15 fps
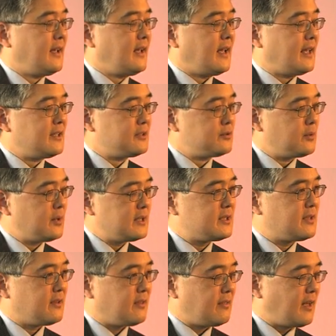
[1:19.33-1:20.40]
And this
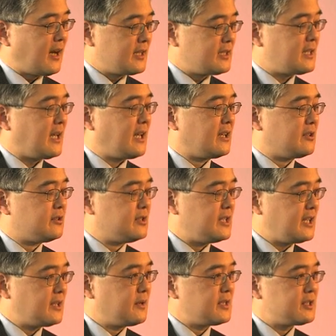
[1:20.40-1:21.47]
was thought to
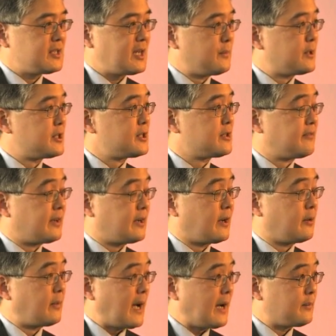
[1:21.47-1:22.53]
decrease temperature
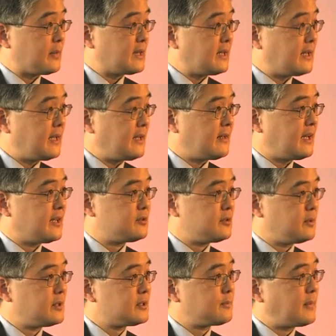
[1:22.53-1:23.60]
very rapidly as
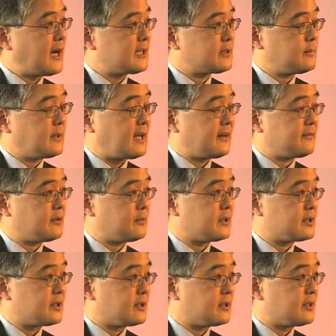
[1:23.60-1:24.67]
soon as possible after
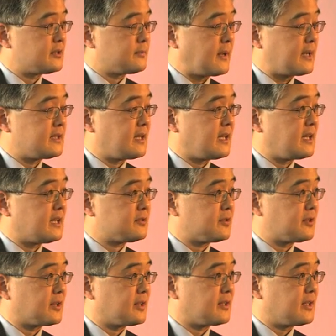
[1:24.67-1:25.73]
return to spontaneous
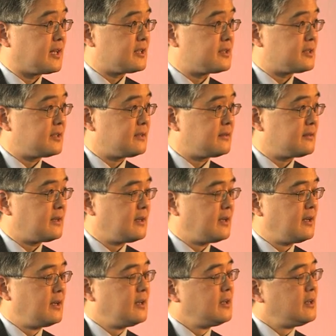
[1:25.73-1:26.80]
circulation.
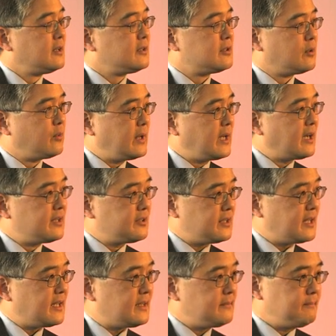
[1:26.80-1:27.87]
So we
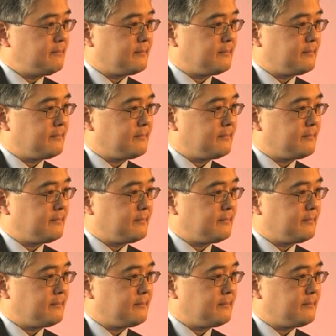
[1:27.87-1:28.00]
underdid,